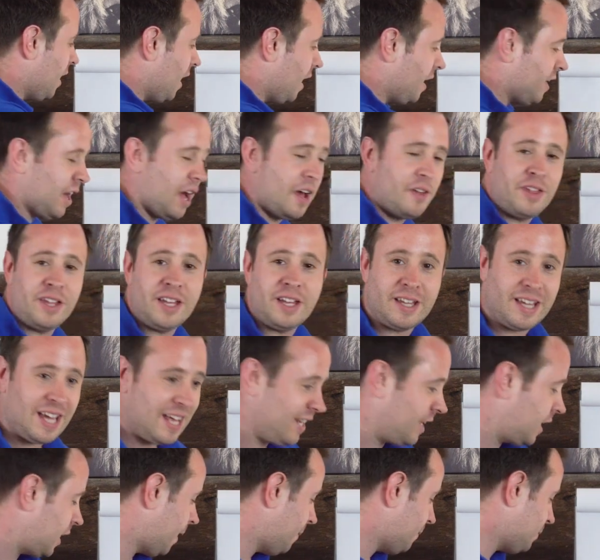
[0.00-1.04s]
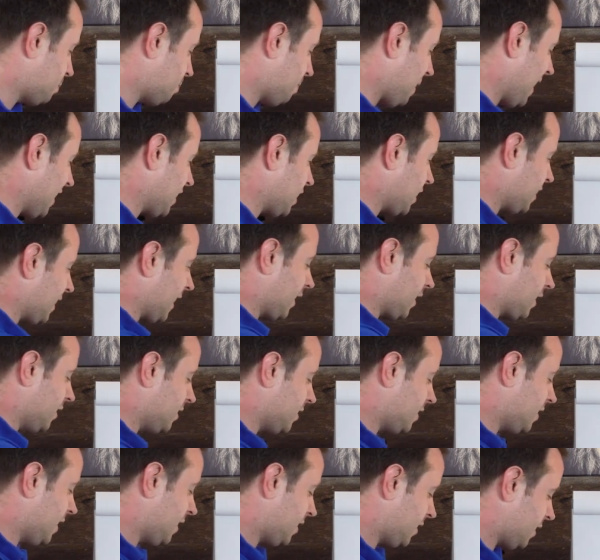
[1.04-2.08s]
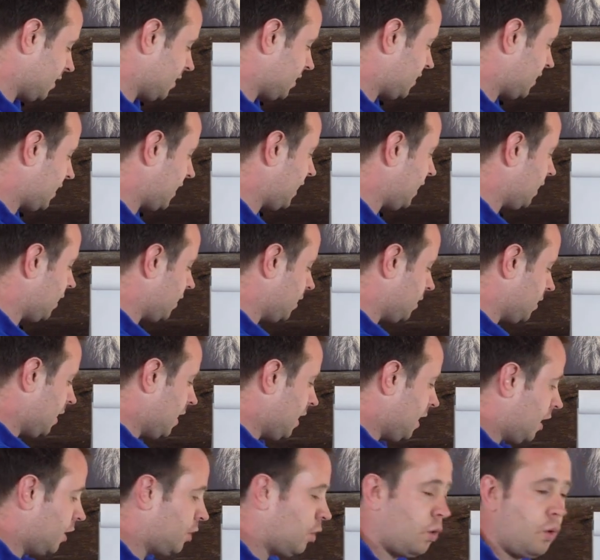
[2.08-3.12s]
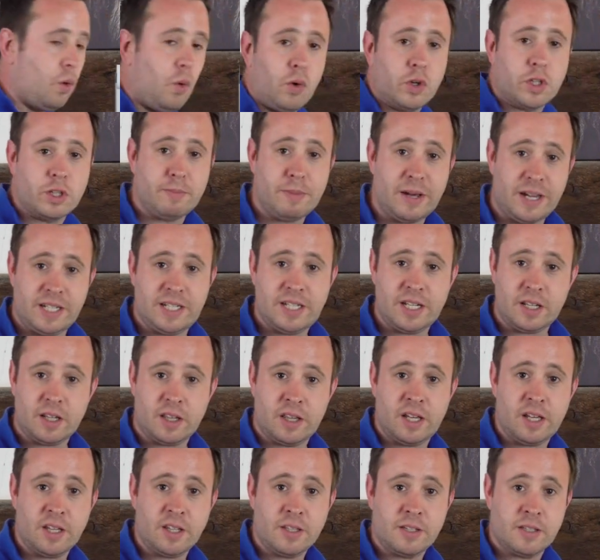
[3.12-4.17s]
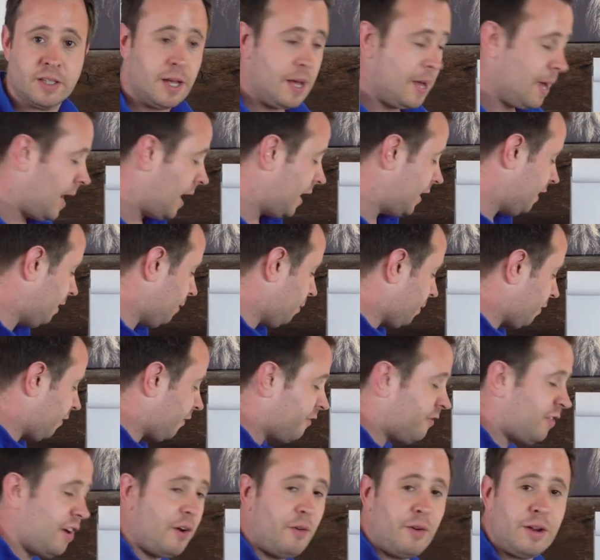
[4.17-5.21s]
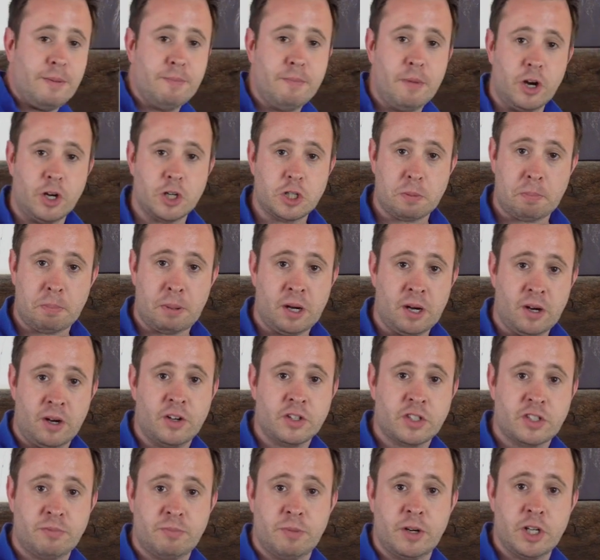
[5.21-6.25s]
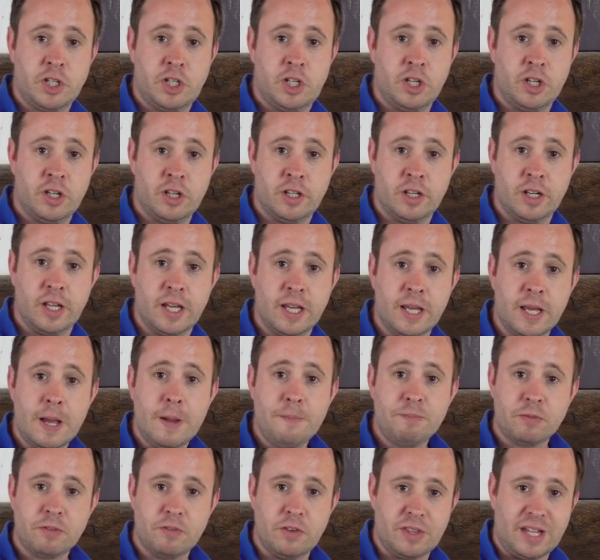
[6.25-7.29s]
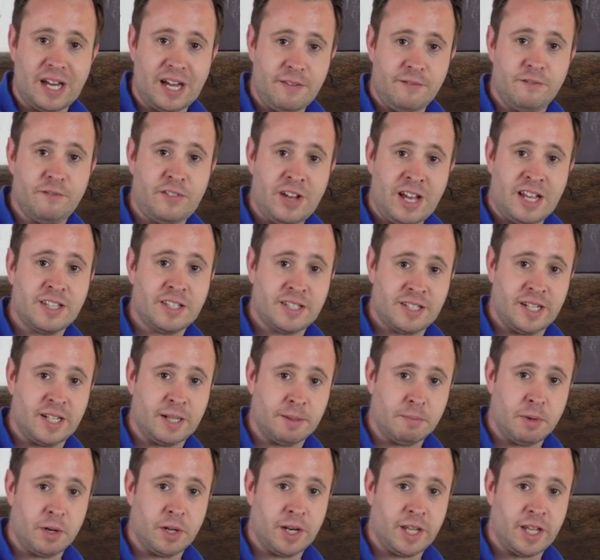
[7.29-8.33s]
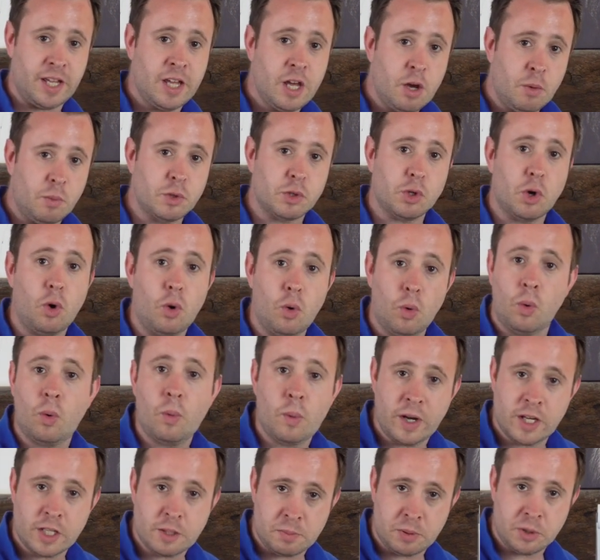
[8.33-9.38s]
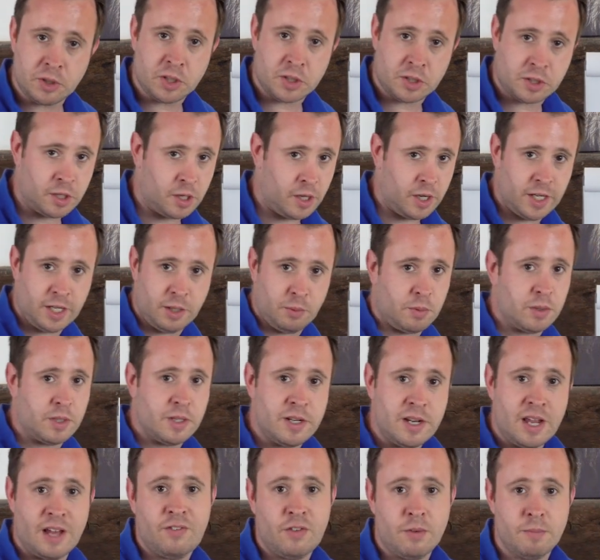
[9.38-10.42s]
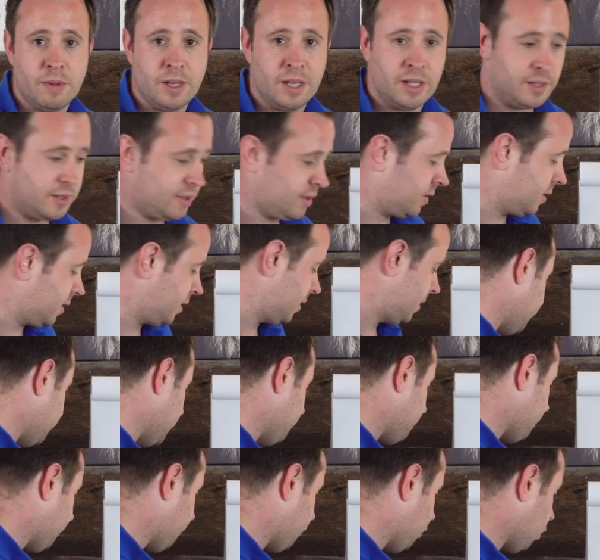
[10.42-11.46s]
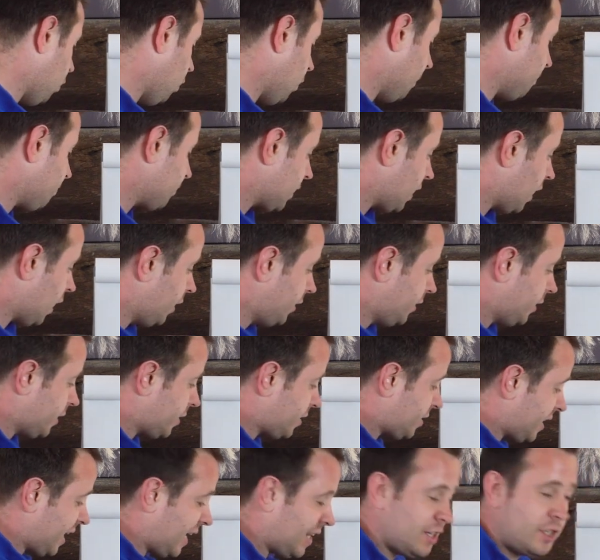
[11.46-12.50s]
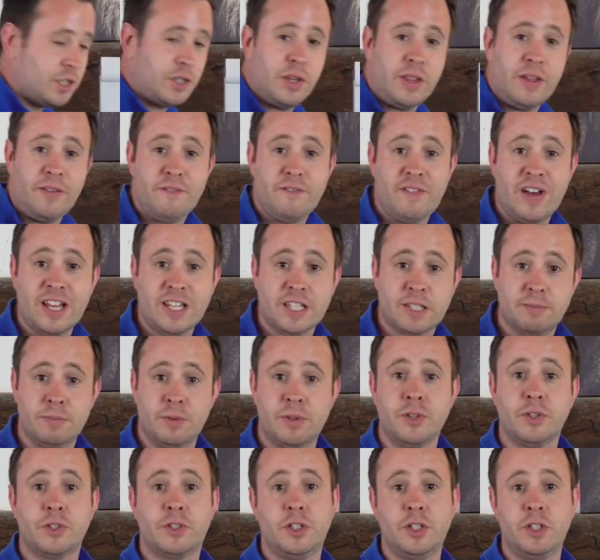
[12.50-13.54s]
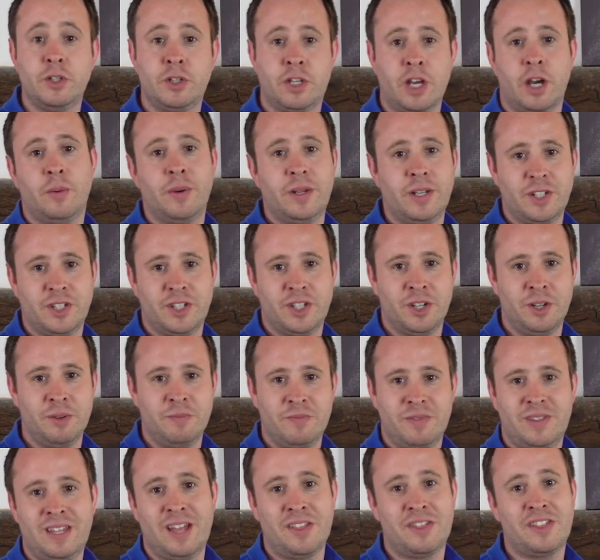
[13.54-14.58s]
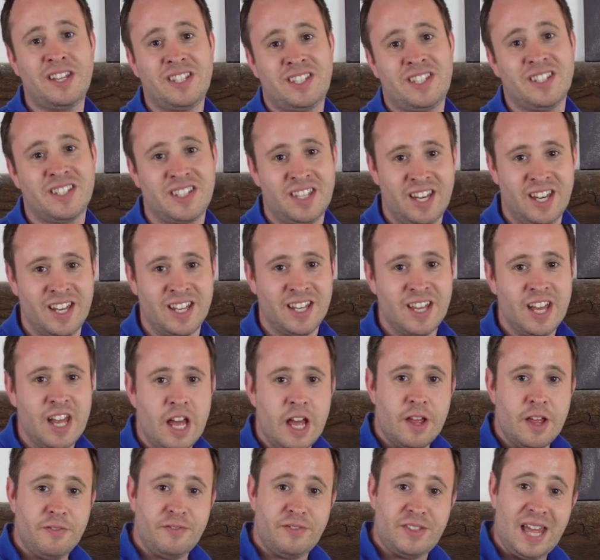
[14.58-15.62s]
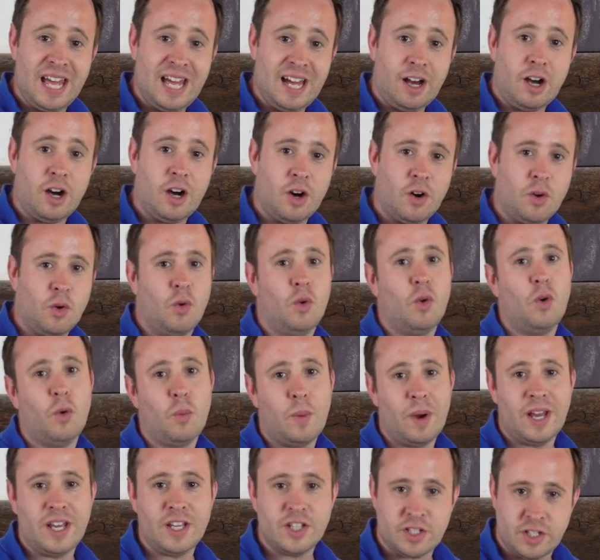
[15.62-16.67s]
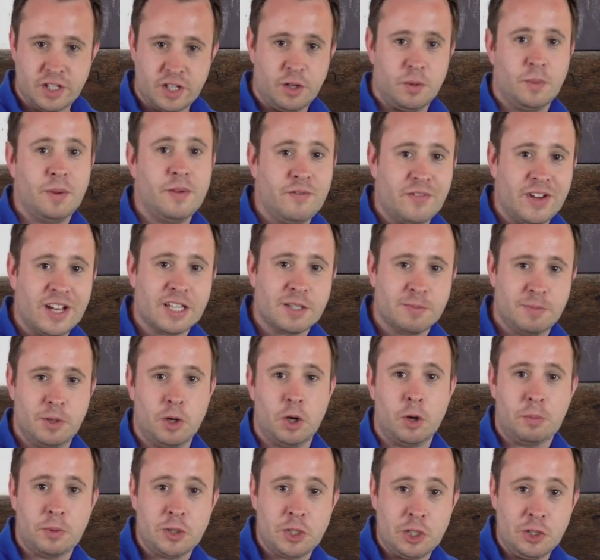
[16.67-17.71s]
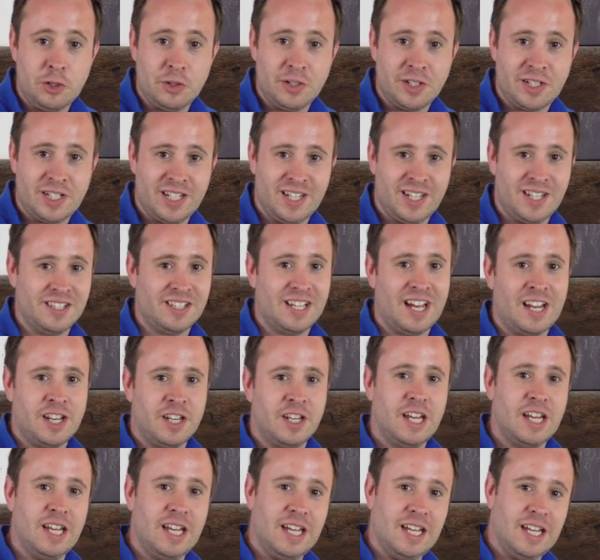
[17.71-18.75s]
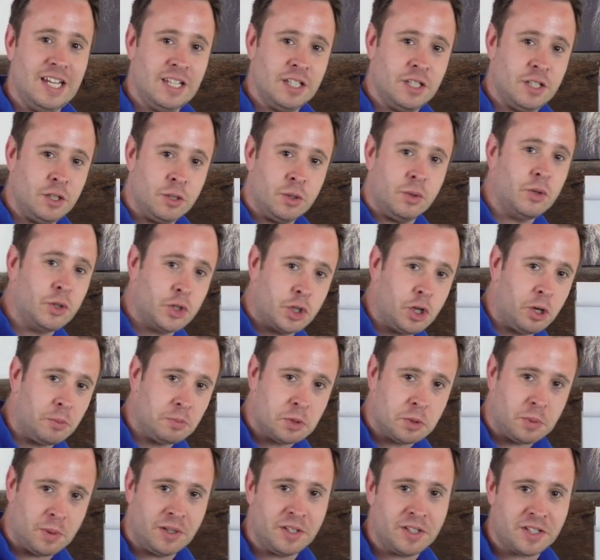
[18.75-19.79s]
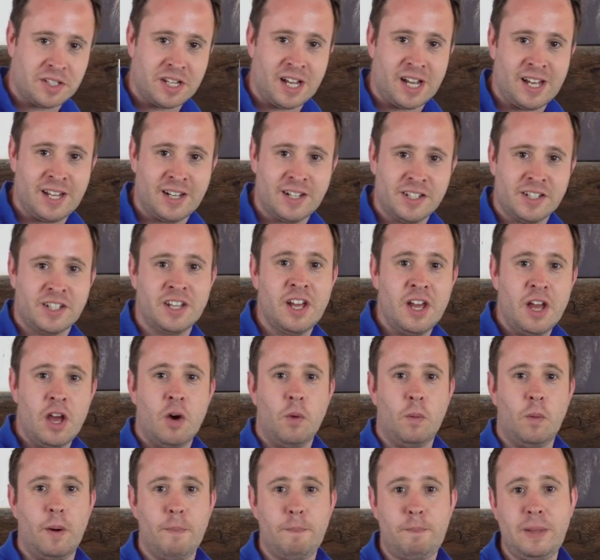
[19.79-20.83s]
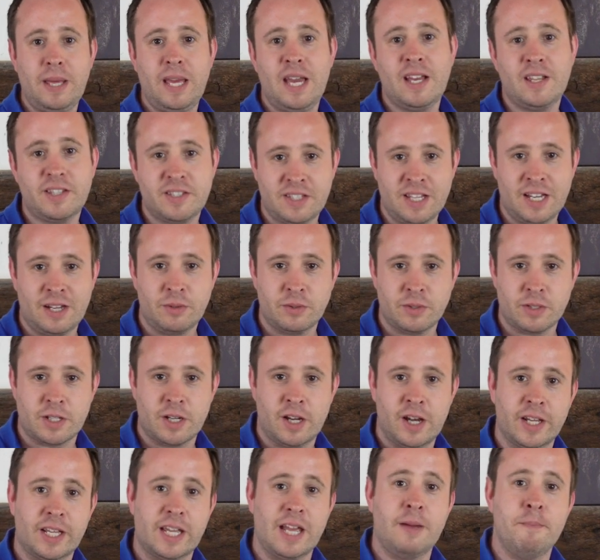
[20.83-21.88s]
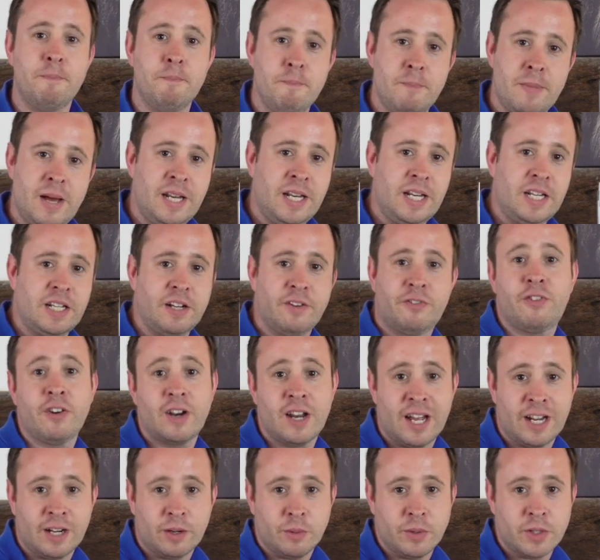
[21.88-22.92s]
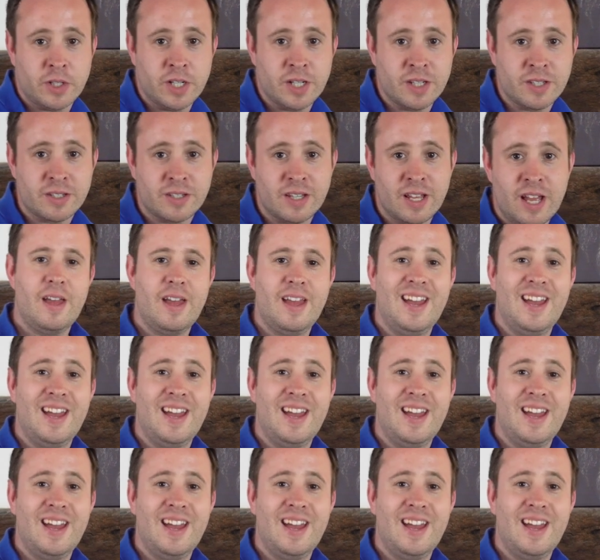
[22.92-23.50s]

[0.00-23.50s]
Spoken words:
I think, again, it comes back to that consistency and automating things. And it was very much part of my journey that investing money was always put aside. It was never missed. Number 4, understand the investments that you go into. Now, this is key. There are always new investment opportunities, and it is your job to understand what BS sounds like in many different languages.